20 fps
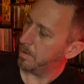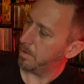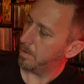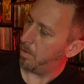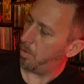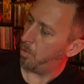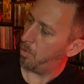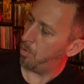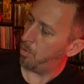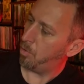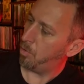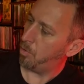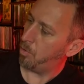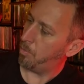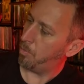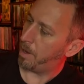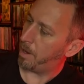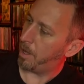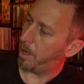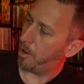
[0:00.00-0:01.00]
oh
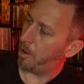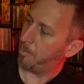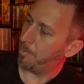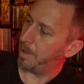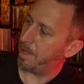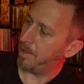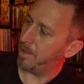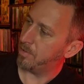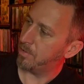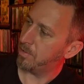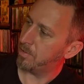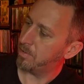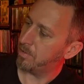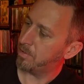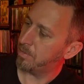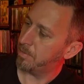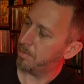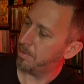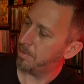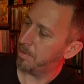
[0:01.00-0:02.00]
about one hundred pages,
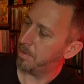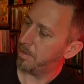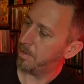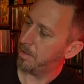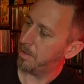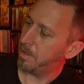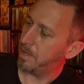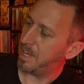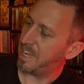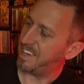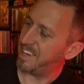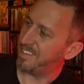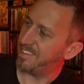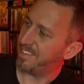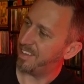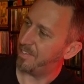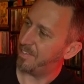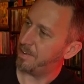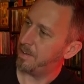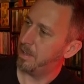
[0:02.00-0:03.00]

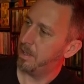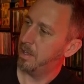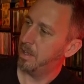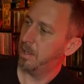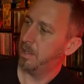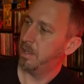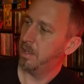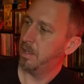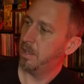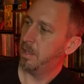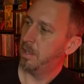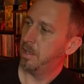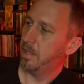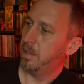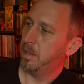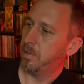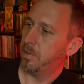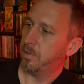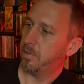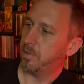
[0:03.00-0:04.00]
eighty-seven.
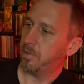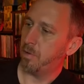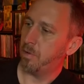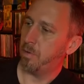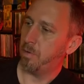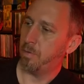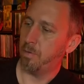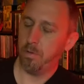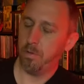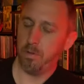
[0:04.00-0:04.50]
So